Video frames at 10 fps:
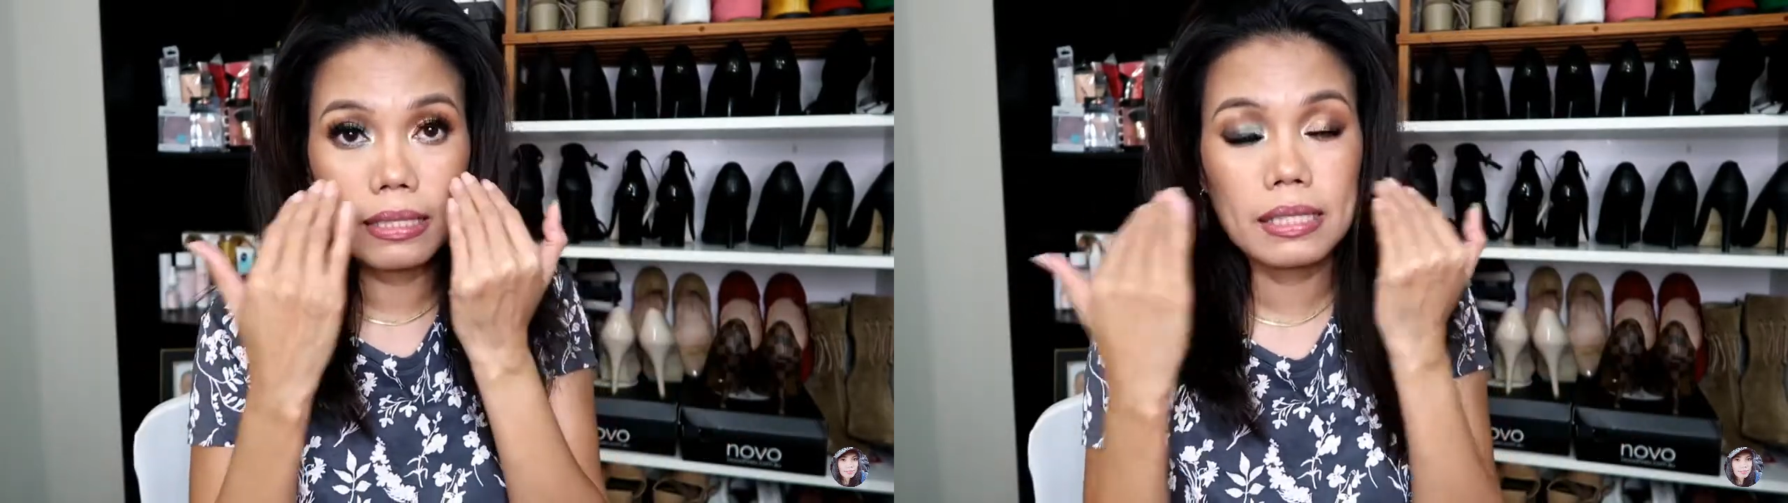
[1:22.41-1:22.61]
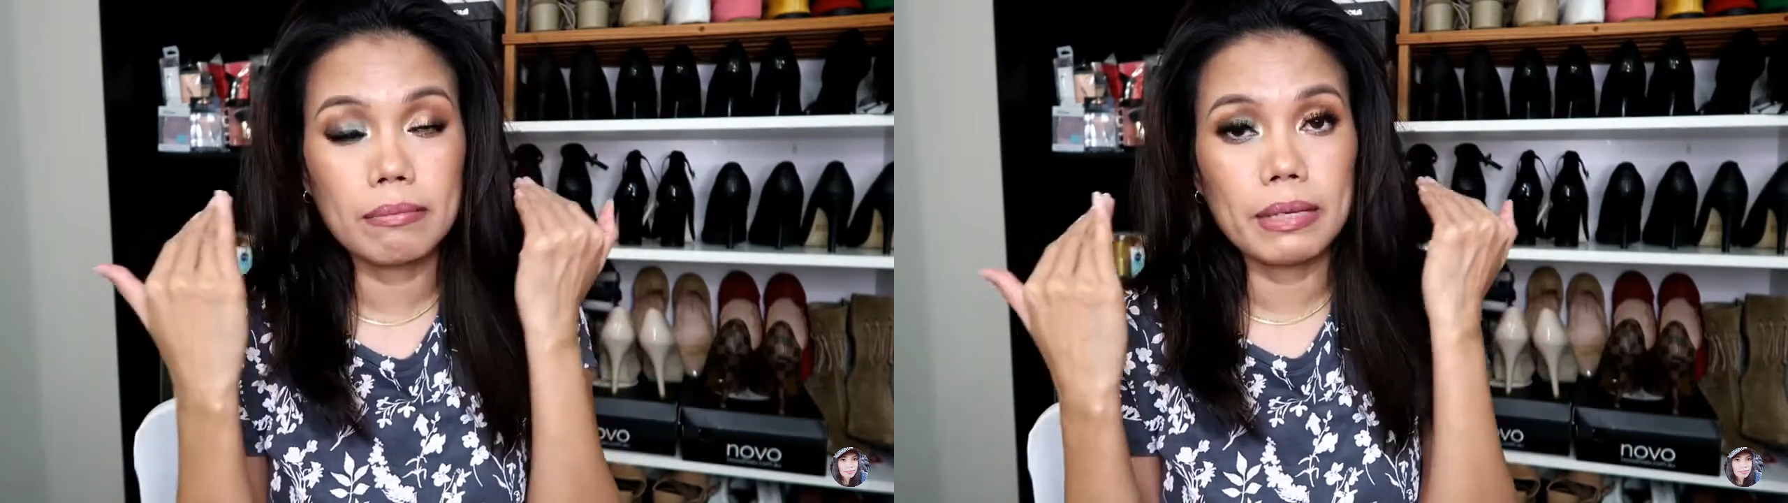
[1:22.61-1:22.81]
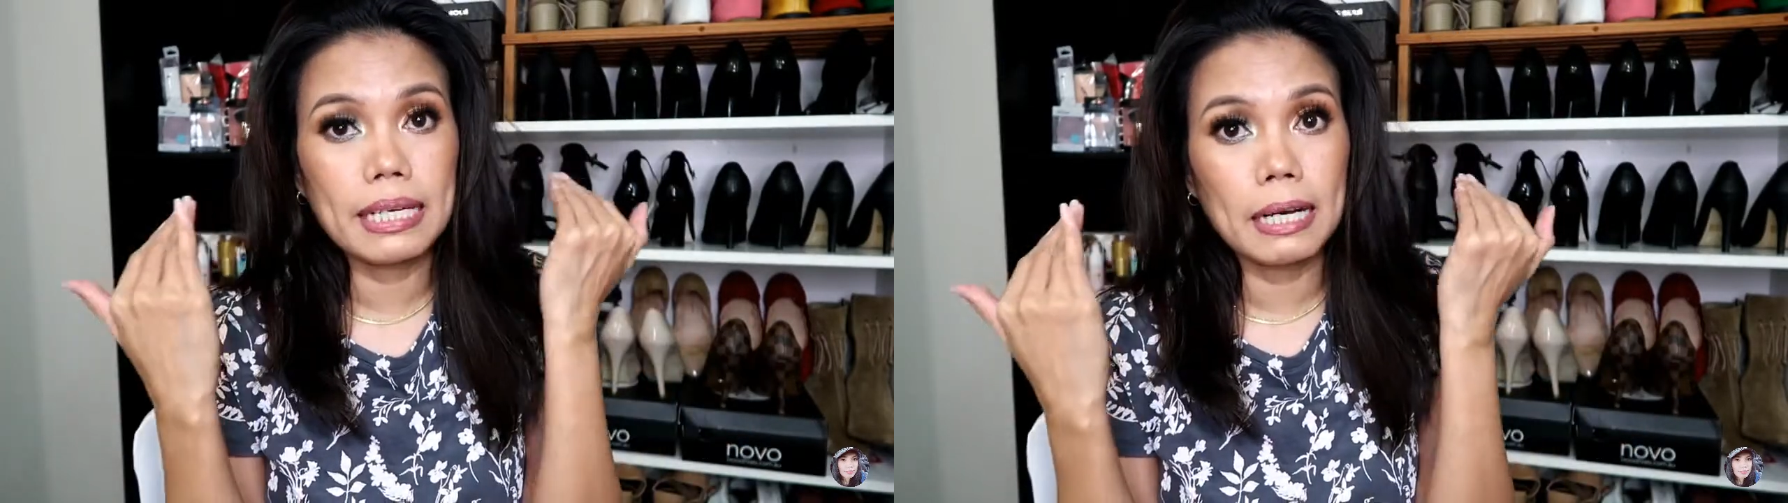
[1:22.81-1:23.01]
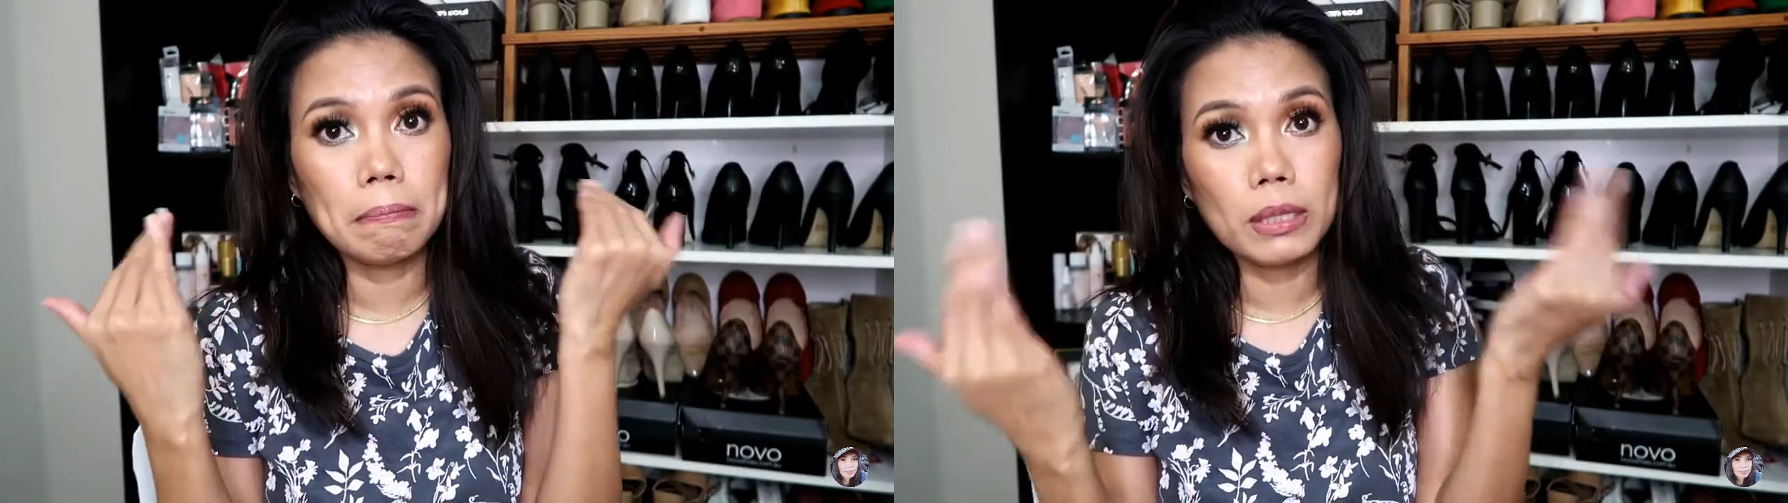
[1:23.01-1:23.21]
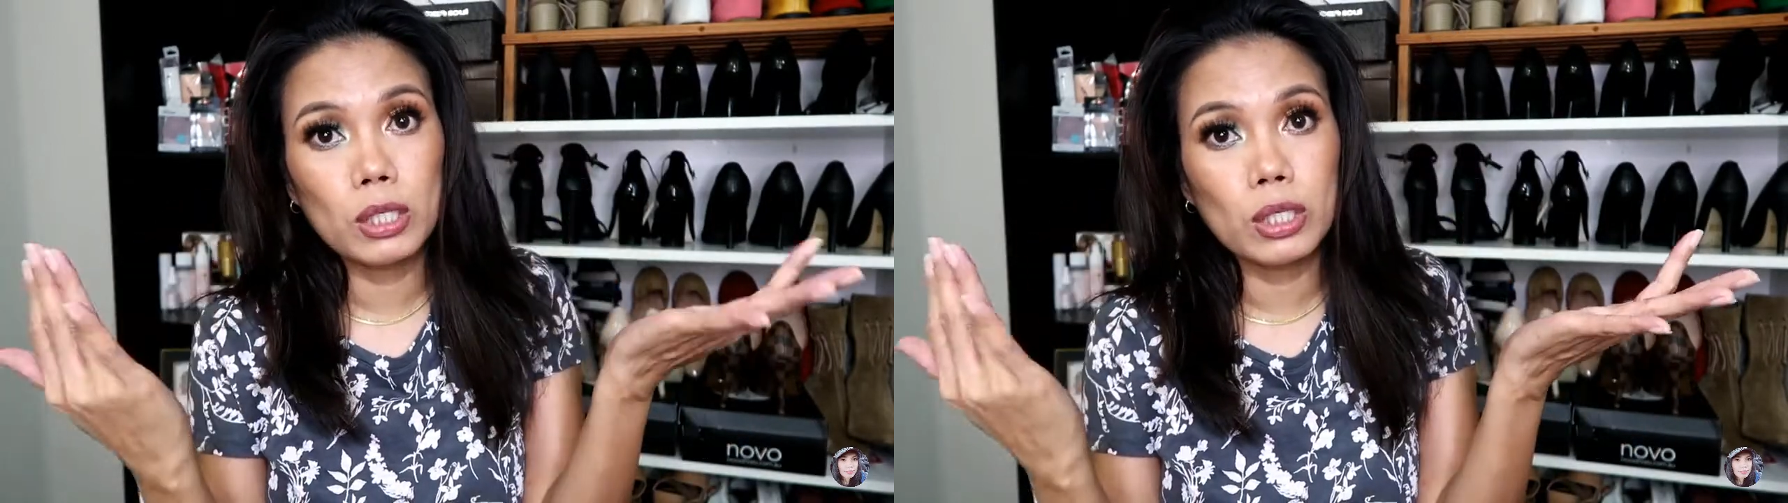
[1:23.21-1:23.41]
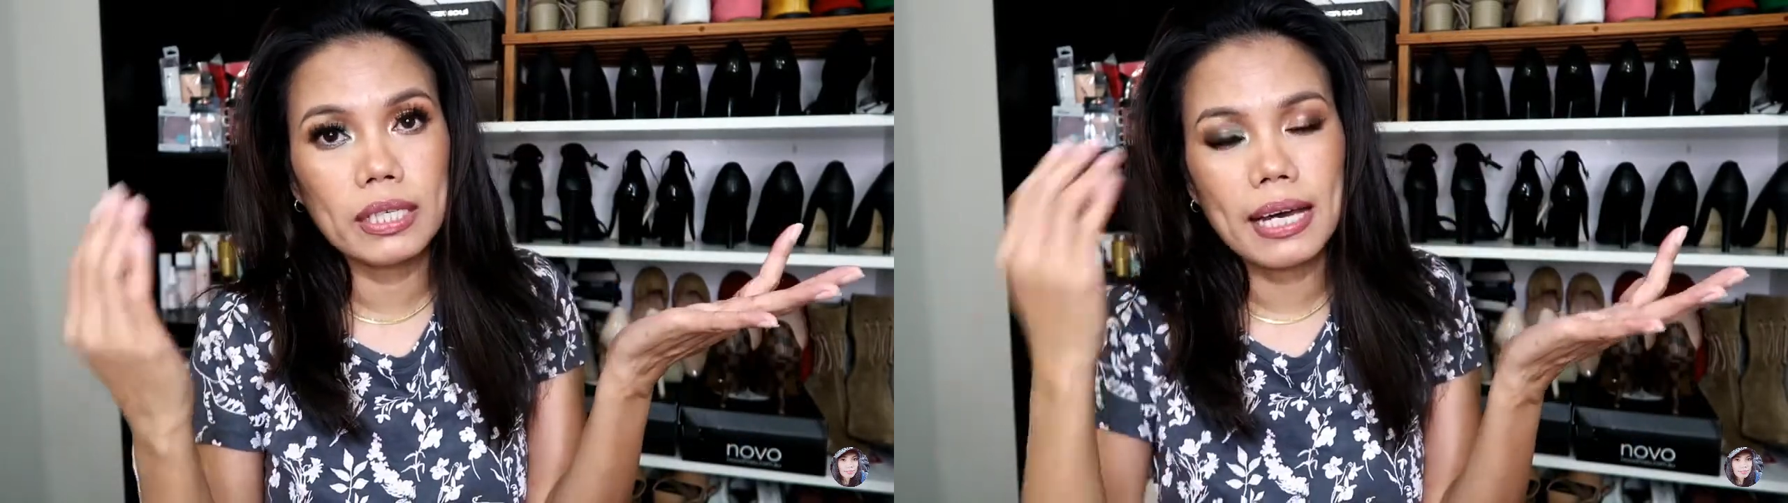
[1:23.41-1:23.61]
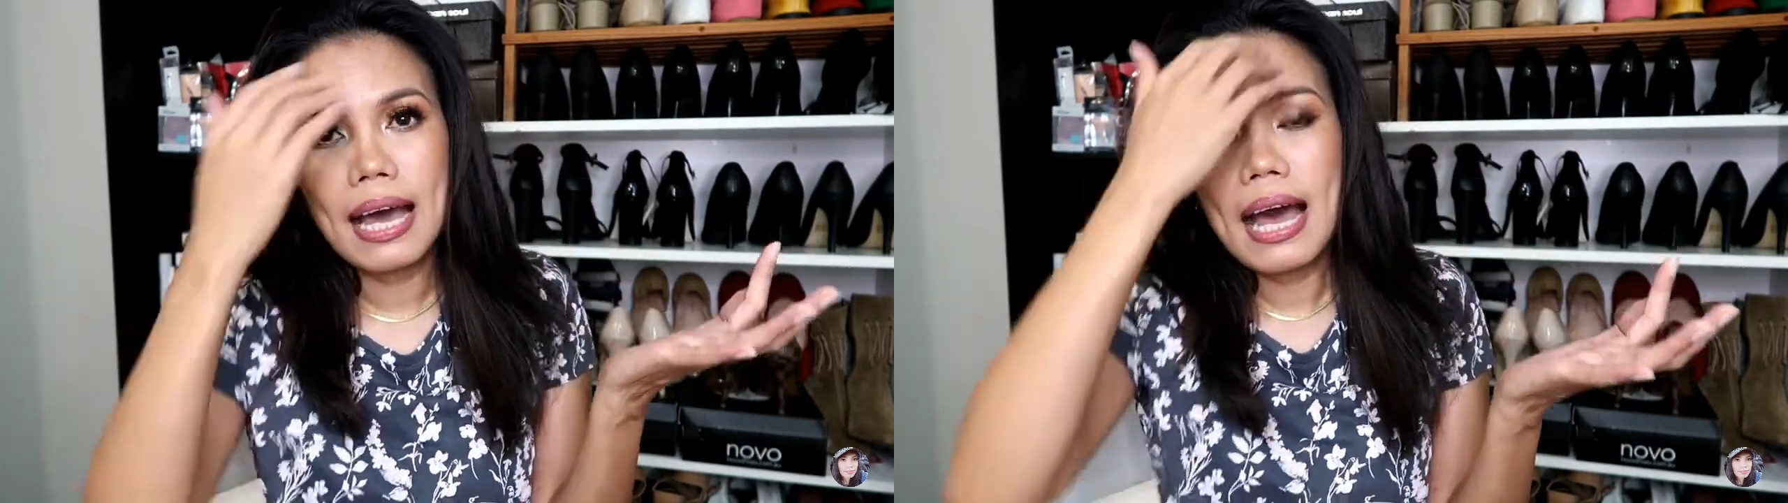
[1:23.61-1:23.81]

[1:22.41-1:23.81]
this makeup look,